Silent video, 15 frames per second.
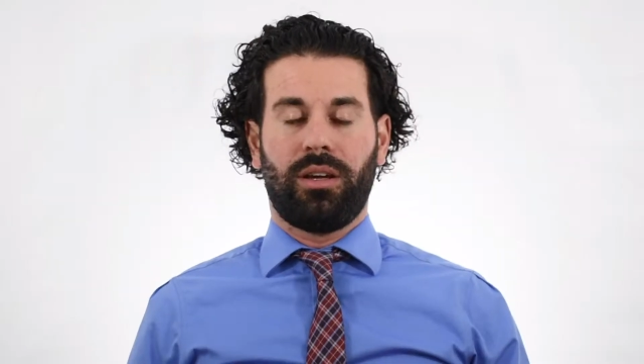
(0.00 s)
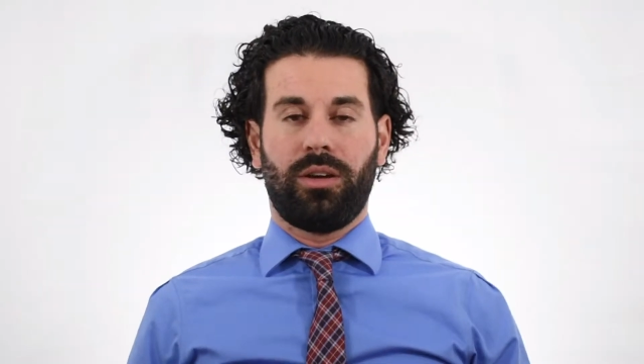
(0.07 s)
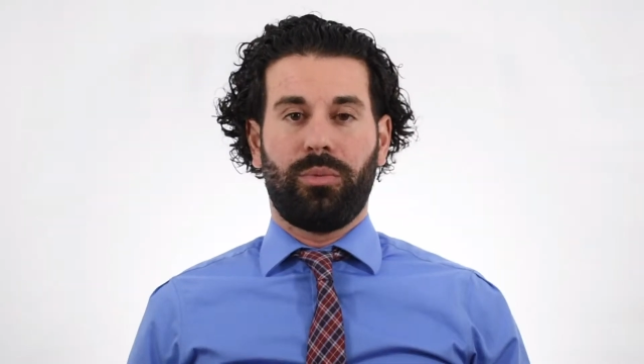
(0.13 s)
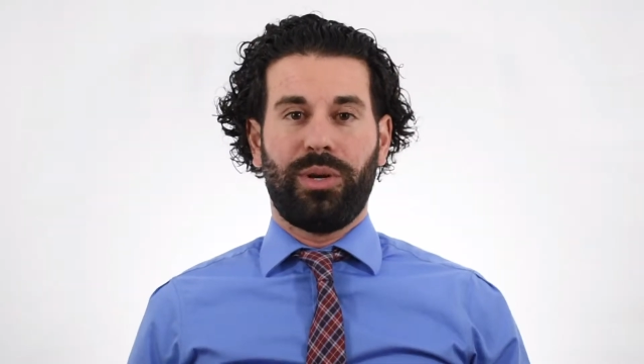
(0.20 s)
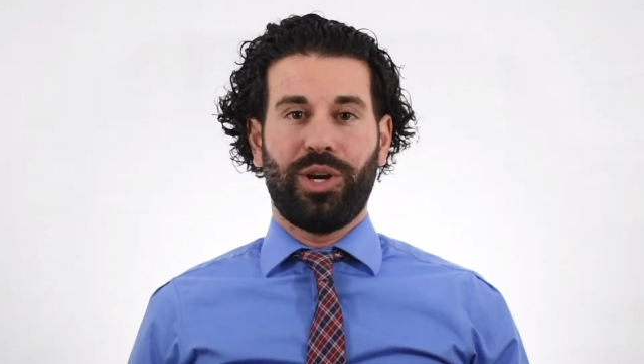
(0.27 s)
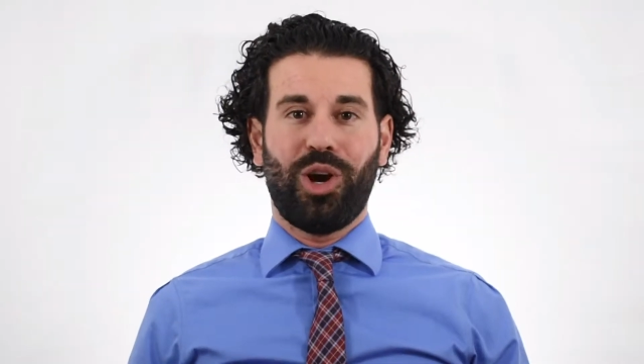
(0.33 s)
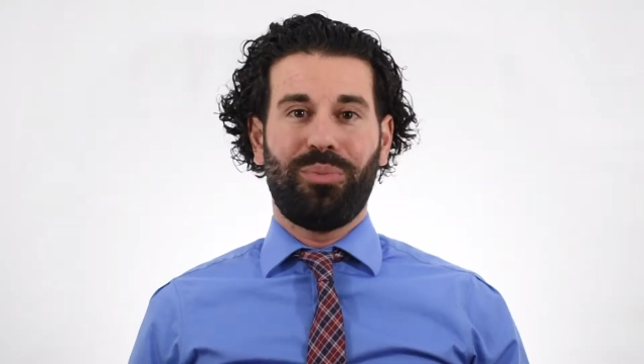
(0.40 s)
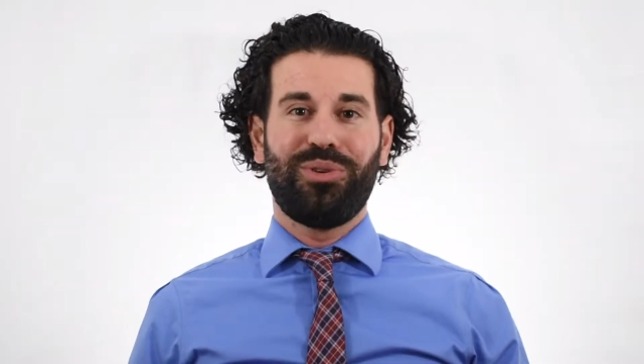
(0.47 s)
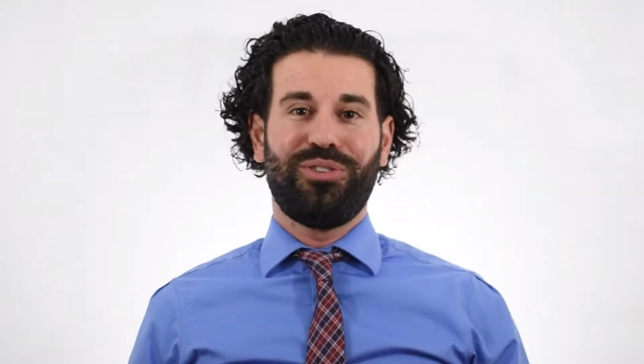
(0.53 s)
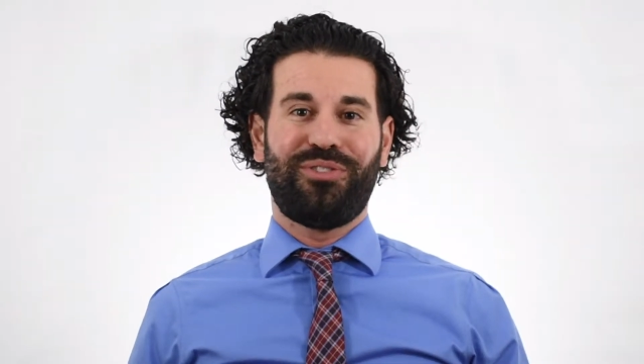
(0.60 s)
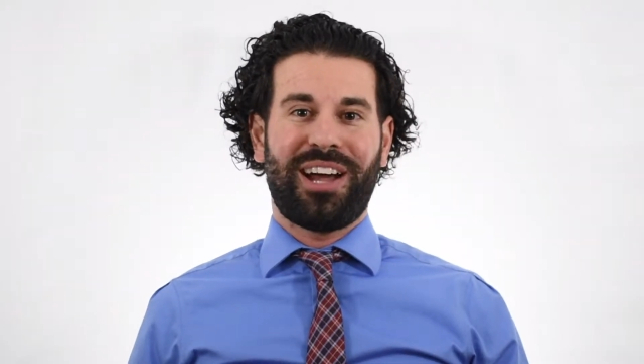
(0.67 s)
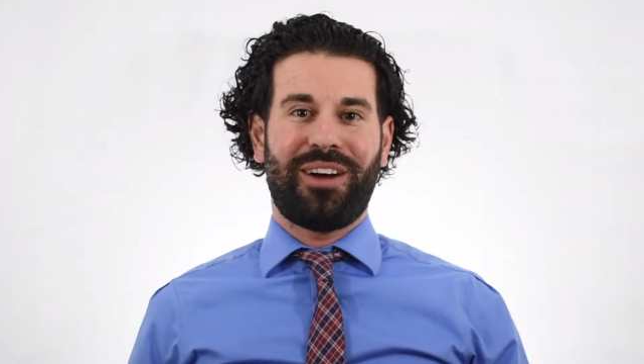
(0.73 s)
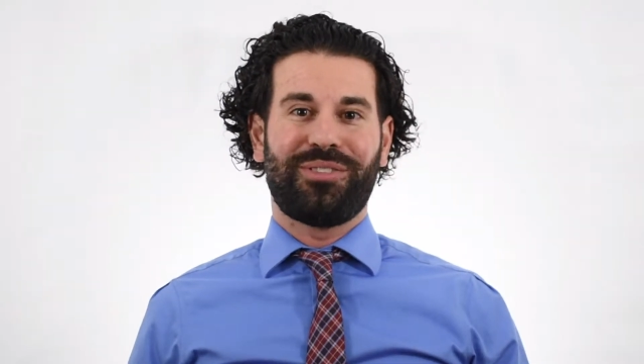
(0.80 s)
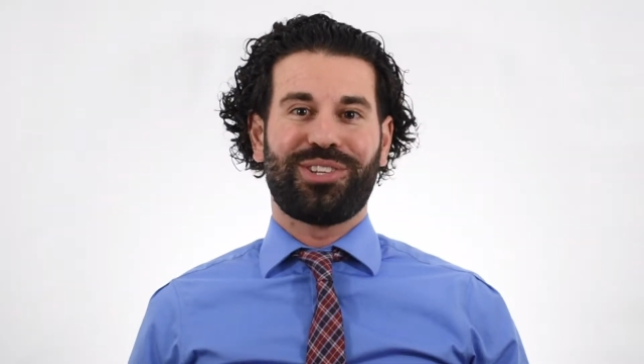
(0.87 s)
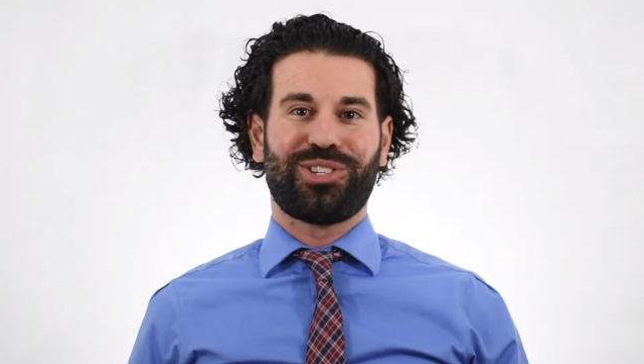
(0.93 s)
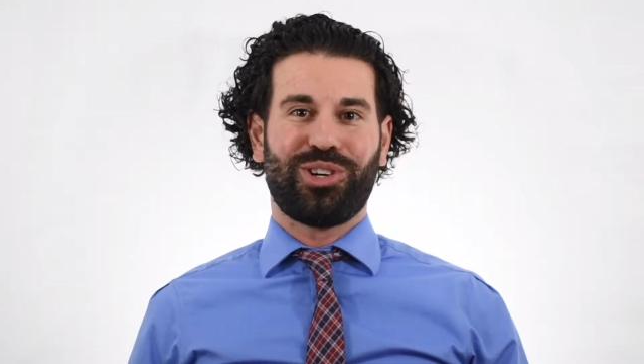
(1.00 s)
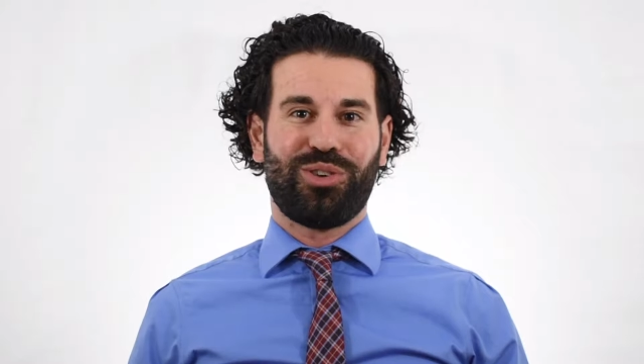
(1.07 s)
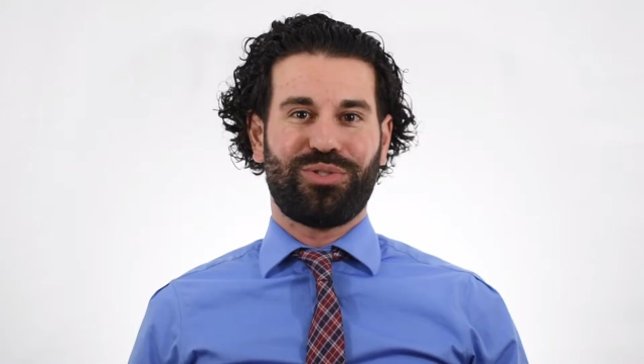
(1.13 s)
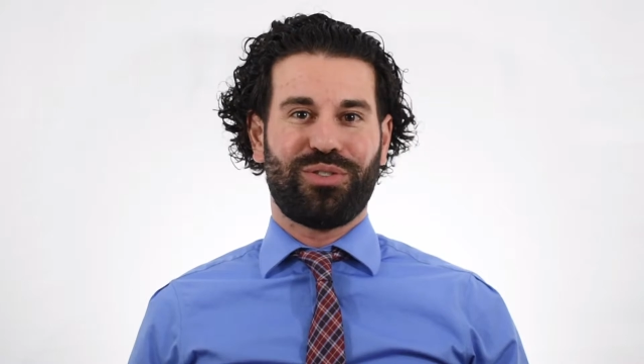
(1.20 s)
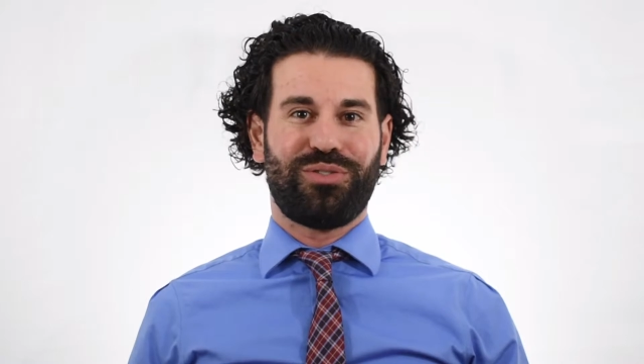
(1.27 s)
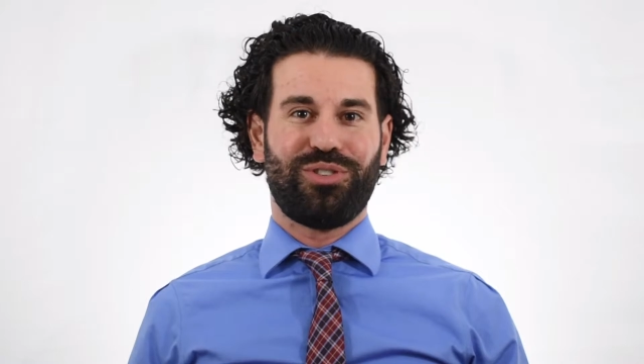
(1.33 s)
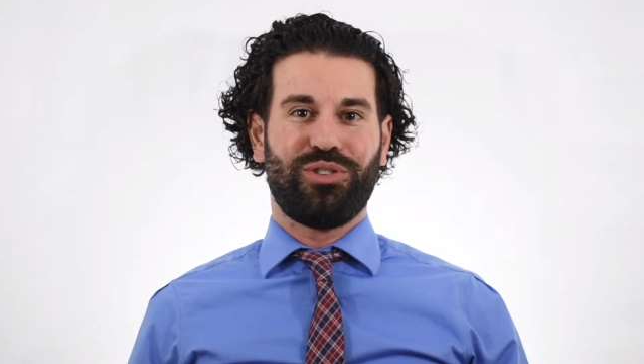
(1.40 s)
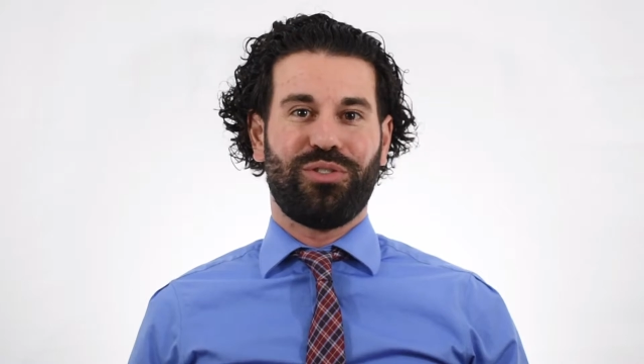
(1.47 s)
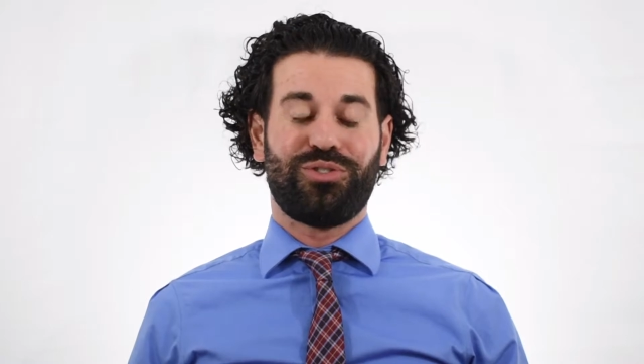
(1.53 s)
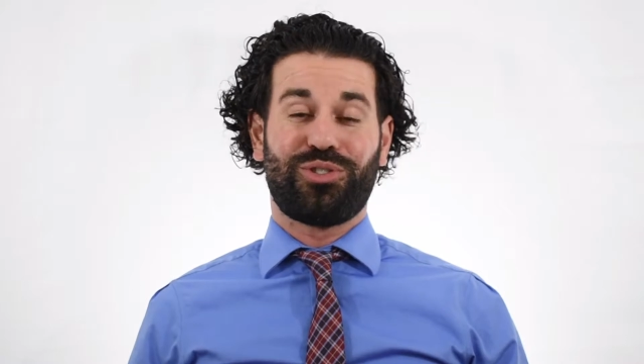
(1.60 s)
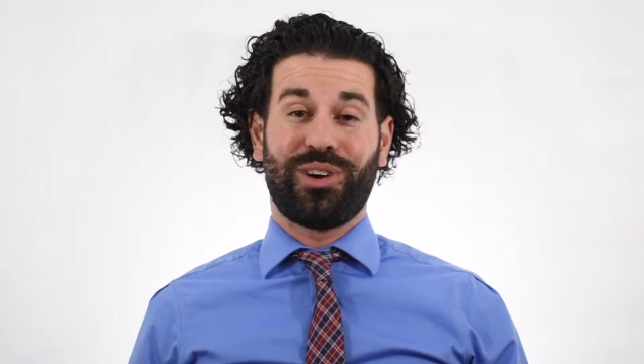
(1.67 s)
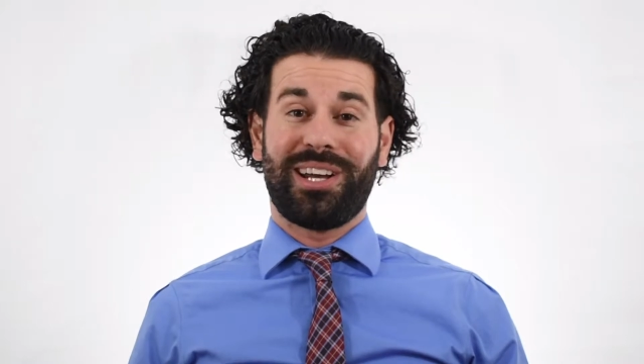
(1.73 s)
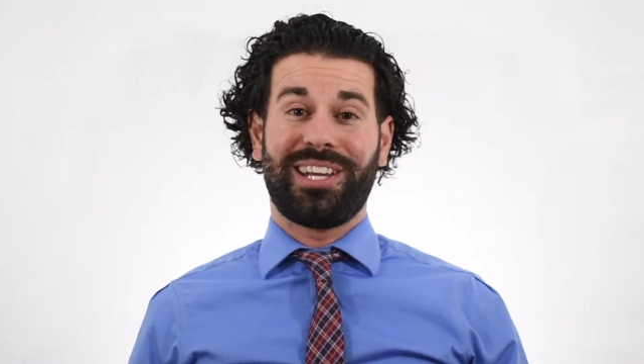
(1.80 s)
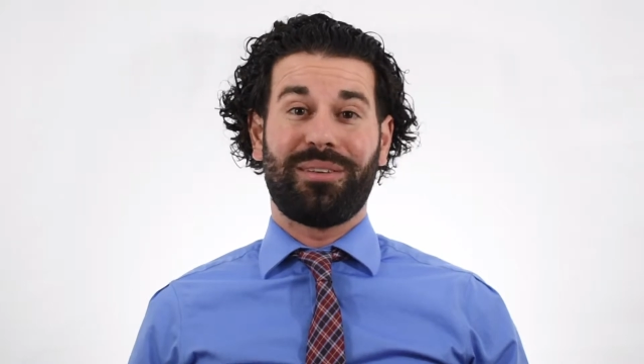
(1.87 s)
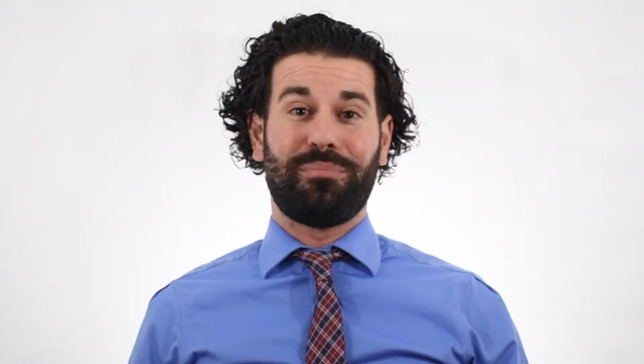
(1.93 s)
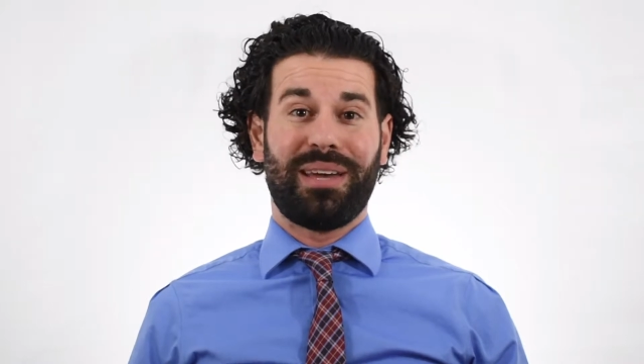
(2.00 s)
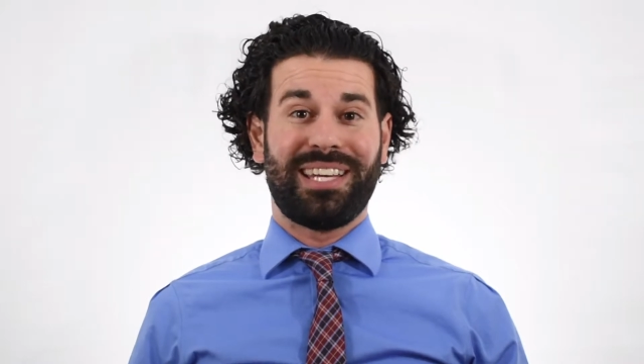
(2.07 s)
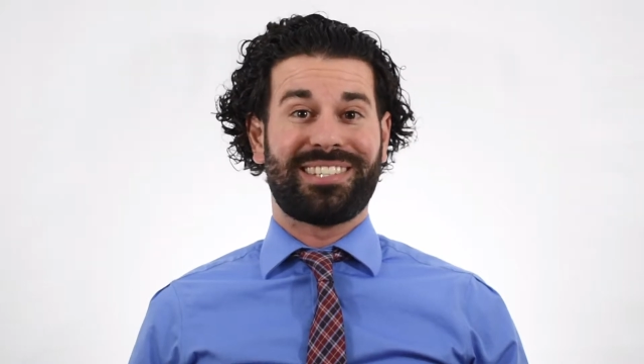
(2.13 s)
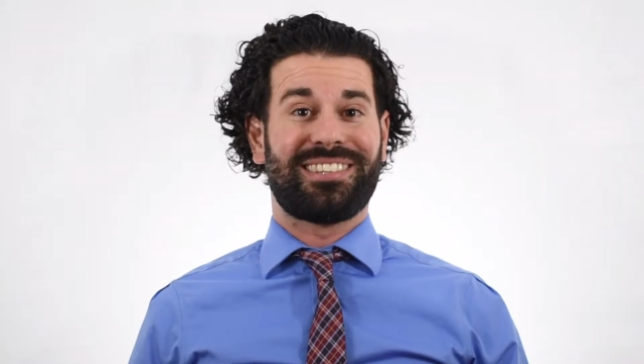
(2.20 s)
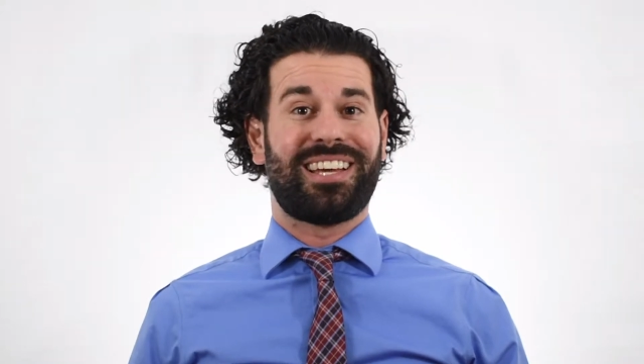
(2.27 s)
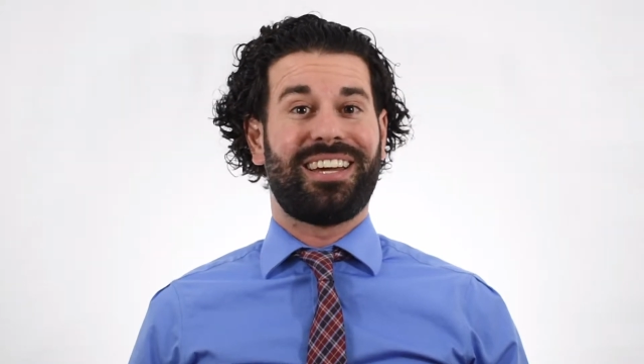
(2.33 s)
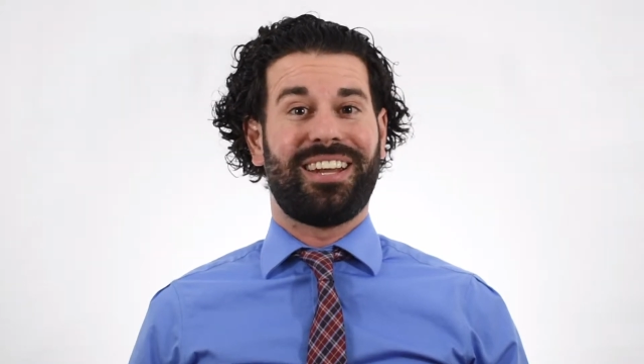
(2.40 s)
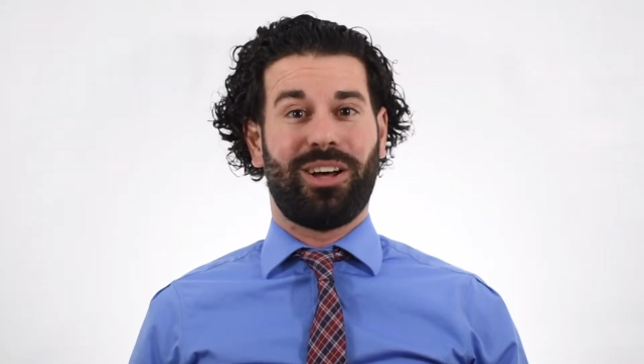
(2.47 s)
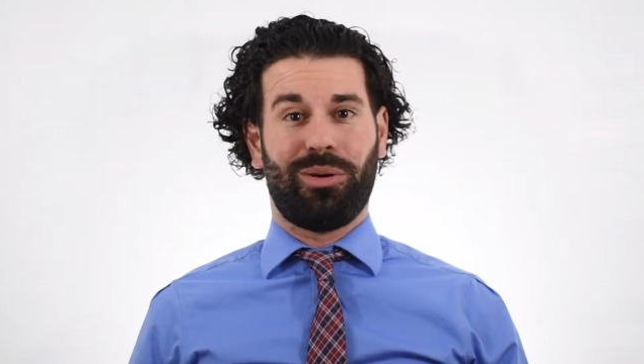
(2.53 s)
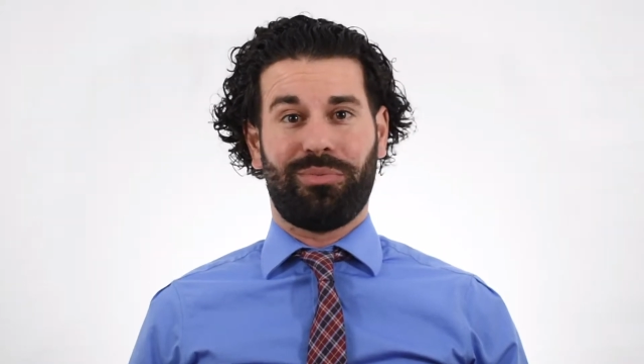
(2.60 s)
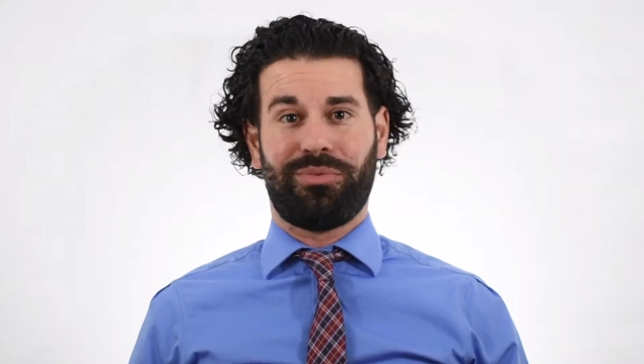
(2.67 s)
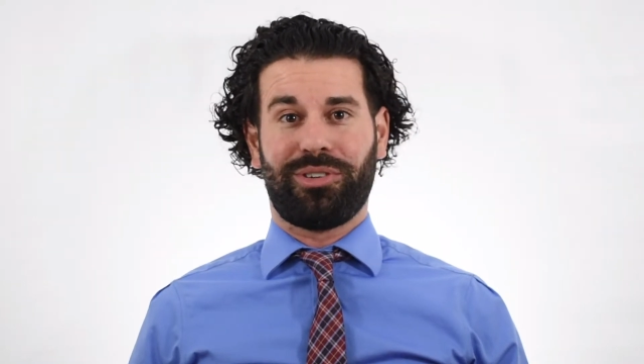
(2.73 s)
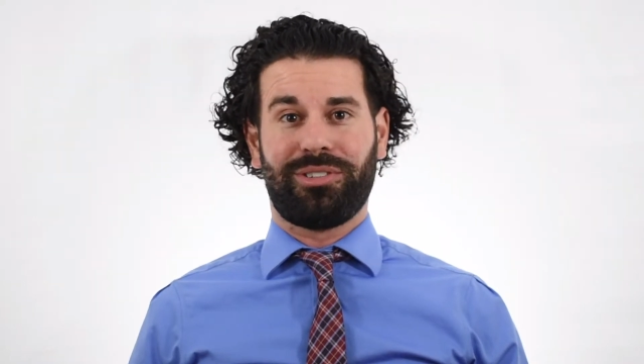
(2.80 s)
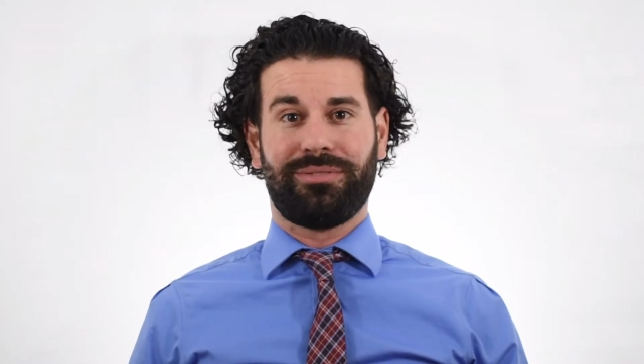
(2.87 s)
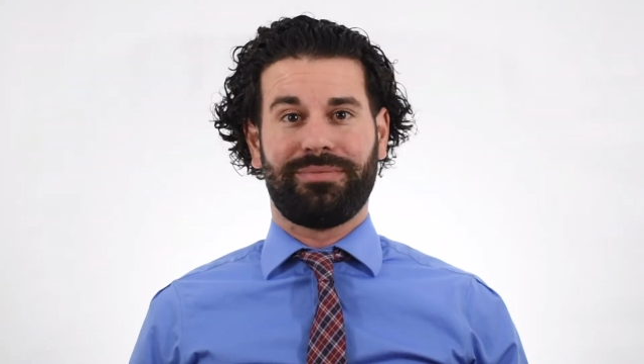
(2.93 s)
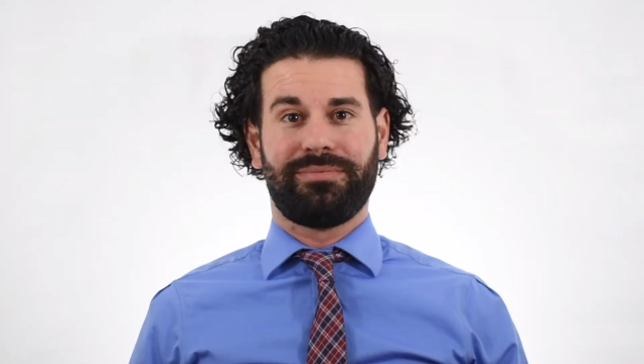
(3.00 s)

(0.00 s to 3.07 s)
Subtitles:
We hope you found this overview of trading baseline helpful.